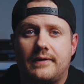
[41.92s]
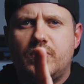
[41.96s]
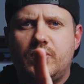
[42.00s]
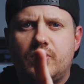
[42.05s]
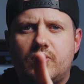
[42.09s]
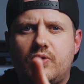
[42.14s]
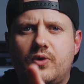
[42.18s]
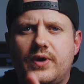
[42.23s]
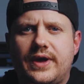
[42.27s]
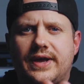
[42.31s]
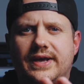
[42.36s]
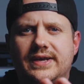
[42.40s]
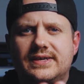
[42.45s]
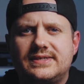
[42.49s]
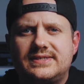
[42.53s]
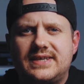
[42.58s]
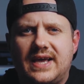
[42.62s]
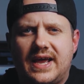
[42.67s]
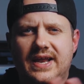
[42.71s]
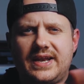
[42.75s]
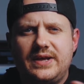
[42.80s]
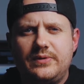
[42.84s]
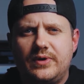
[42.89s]
Real quick, has
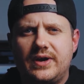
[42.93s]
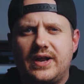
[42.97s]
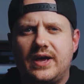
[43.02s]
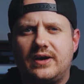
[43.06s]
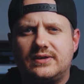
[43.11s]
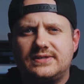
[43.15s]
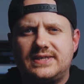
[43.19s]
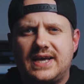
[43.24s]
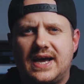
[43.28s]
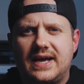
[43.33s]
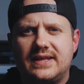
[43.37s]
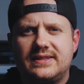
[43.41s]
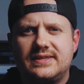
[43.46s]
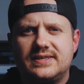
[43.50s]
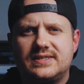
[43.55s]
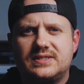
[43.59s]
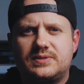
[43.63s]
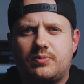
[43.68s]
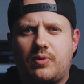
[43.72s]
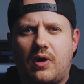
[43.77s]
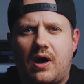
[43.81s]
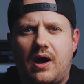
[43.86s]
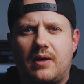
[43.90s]
anyone else had
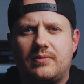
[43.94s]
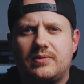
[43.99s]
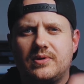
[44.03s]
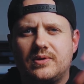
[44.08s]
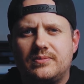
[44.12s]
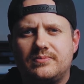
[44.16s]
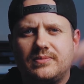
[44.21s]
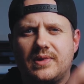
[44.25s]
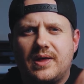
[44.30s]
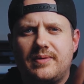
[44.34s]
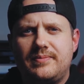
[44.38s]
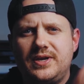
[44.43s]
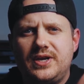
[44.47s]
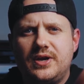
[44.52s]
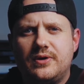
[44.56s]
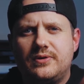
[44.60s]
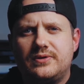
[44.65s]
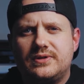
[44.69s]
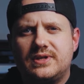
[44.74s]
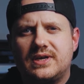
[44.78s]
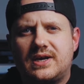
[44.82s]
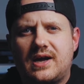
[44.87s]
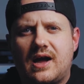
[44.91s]
this problem? Let me
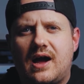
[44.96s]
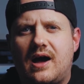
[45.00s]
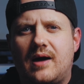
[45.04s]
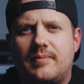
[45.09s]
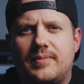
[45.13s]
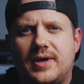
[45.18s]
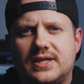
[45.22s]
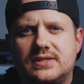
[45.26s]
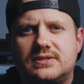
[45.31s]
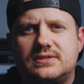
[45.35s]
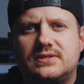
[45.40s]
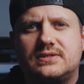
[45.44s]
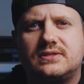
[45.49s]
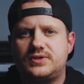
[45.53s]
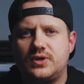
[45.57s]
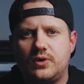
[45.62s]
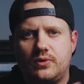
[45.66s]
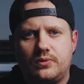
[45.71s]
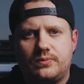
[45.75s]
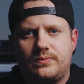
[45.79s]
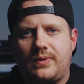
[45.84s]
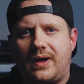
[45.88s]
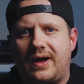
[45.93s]
know in the comments.
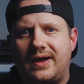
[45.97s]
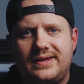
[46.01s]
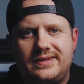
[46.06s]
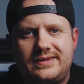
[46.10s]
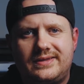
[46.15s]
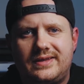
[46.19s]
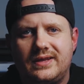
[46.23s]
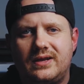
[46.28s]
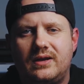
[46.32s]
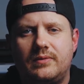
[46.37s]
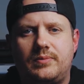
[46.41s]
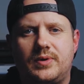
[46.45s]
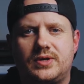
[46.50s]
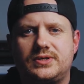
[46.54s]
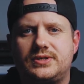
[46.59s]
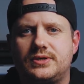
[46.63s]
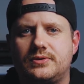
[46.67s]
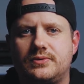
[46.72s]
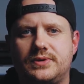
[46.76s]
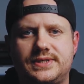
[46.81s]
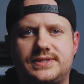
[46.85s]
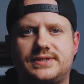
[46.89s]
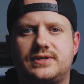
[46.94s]
So I did a bunch
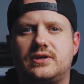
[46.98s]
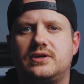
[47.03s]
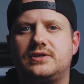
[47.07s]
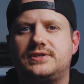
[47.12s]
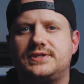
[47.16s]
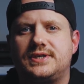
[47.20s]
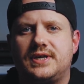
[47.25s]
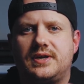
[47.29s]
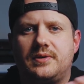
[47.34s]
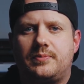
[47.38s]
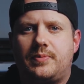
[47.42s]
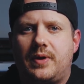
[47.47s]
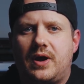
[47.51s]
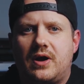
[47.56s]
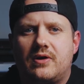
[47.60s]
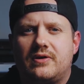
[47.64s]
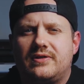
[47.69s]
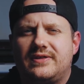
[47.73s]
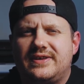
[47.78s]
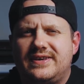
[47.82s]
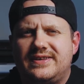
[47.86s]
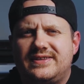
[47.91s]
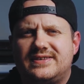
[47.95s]
of research, and
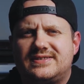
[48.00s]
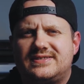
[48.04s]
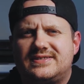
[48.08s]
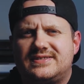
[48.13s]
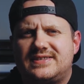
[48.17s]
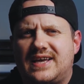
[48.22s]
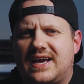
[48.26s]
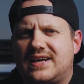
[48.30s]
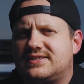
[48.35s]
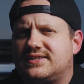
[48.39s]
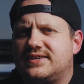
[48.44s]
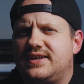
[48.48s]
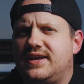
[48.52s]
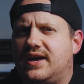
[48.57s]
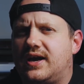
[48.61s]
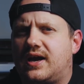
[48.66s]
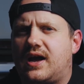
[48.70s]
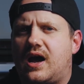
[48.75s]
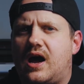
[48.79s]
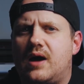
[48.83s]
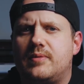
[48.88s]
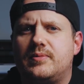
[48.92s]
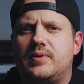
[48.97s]
apparently this is actually a
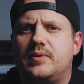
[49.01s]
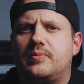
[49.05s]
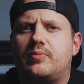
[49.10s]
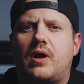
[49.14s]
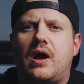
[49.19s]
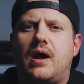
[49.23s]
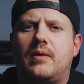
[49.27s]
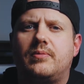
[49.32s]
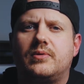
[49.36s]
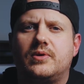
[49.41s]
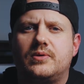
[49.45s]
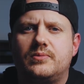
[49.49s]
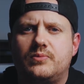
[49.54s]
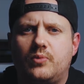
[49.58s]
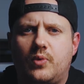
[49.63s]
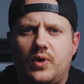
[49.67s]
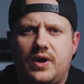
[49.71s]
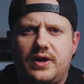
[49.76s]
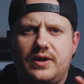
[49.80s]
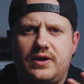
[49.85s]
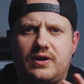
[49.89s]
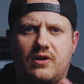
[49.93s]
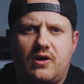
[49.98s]
common problem
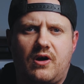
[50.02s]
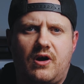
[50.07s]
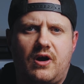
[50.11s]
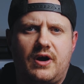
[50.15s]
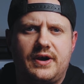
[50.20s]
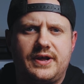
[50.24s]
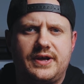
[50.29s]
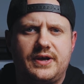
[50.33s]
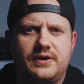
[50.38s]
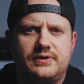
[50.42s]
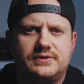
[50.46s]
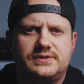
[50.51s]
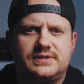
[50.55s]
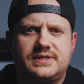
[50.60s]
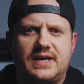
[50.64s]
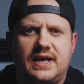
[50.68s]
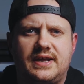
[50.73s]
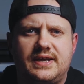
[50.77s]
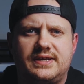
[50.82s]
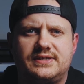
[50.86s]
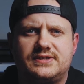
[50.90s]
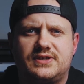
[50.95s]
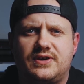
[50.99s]
when your audio
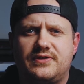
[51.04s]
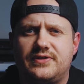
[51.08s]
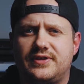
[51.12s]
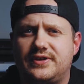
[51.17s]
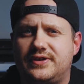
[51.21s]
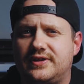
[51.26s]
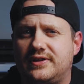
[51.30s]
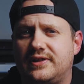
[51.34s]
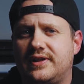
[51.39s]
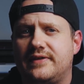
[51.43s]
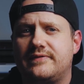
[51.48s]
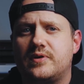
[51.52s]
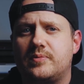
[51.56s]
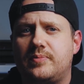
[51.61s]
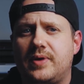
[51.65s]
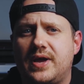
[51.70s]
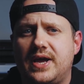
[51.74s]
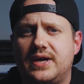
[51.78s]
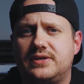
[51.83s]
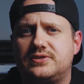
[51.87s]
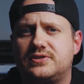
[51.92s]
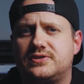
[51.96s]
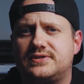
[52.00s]
settings on the deliver
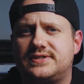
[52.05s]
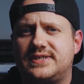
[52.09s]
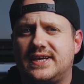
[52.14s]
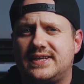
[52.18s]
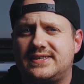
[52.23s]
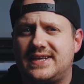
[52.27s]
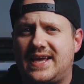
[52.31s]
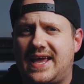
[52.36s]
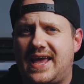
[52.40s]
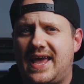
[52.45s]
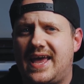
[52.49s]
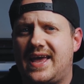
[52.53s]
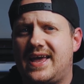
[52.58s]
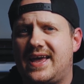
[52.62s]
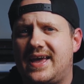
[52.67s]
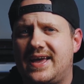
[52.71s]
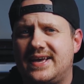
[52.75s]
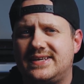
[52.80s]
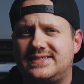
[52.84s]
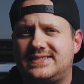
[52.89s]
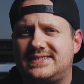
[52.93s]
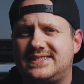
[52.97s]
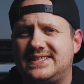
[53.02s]
page are set to
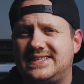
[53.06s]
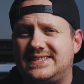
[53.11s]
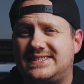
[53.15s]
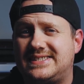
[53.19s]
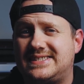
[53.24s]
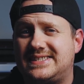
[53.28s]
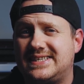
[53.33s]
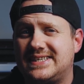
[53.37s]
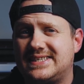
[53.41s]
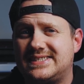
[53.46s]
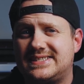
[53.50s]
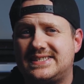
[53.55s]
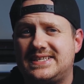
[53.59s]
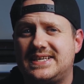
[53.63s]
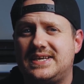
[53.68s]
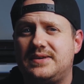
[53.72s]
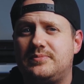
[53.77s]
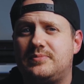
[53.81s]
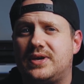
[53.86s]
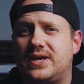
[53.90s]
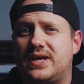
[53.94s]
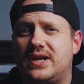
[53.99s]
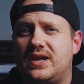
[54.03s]
AAC
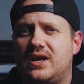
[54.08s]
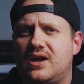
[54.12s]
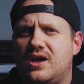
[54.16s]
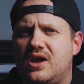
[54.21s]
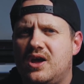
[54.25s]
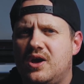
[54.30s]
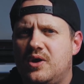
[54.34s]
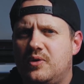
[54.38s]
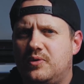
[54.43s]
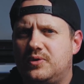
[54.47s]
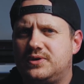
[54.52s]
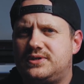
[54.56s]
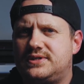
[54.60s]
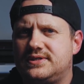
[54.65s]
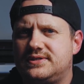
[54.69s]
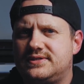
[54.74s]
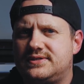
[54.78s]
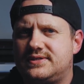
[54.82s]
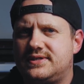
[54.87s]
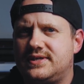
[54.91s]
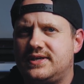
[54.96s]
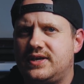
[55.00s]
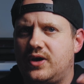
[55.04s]
16-bit, which
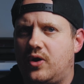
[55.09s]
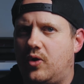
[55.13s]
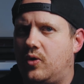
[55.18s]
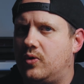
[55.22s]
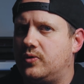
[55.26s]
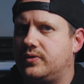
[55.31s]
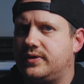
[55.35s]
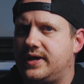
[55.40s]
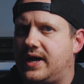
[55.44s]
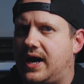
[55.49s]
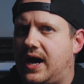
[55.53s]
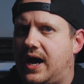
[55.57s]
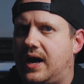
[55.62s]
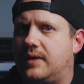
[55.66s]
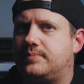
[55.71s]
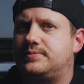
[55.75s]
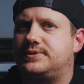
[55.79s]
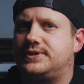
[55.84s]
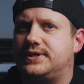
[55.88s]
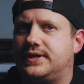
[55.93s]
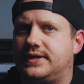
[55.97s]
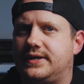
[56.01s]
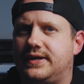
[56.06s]
is the only
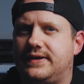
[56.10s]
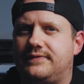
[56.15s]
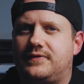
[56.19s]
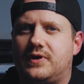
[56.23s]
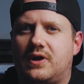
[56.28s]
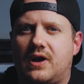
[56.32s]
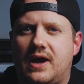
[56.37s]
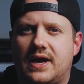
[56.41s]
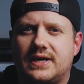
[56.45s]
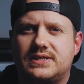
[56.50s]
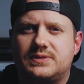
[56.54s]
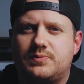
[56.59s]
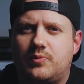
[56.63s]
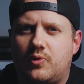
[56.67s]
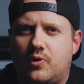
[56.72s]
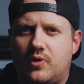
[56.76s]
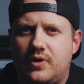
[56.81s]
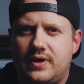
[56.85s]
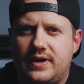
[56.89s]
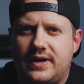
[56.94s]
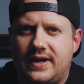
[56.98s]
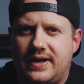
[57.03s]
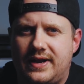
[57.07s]
option if you're
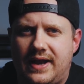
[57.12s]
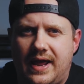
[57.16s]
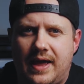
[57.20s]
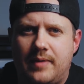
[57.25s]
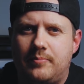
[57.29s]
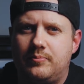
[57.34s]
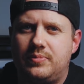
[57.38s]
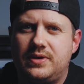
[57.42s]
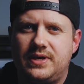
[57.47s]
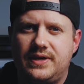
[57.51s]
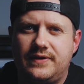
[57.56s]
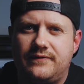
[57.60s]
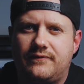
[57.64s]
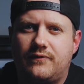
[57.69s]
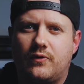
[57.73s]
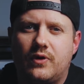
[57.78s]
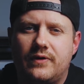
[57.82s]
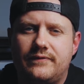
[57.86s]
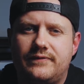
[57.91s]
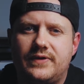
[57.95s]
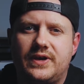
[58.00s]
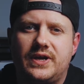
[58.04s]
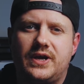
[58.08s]
exporting an
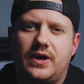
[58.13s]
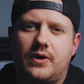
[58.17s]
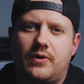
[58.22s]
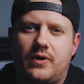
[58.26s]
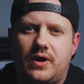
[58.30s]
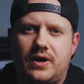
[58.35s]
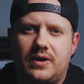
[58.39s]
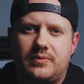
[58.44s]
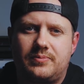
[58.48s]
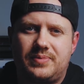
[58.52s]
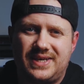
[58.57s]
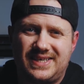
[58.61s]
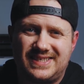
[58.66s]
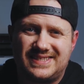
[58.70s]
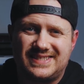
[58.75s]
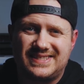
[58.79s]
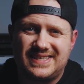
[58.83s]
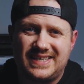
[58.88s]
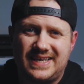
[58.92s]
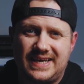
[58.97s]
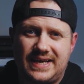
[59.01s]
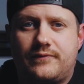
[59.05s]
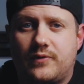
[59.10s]
MP4 video on a
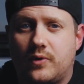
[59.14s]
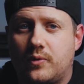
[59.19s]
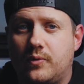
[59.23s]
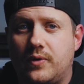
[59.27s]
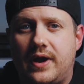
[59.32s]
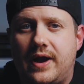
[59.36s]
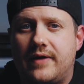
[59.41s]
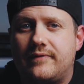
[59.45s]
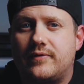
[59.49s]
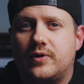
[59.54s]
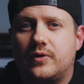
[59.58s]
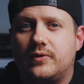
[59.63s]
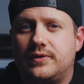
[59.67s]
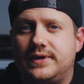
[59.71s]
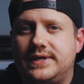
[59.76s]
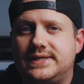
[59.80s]
PC. For whatever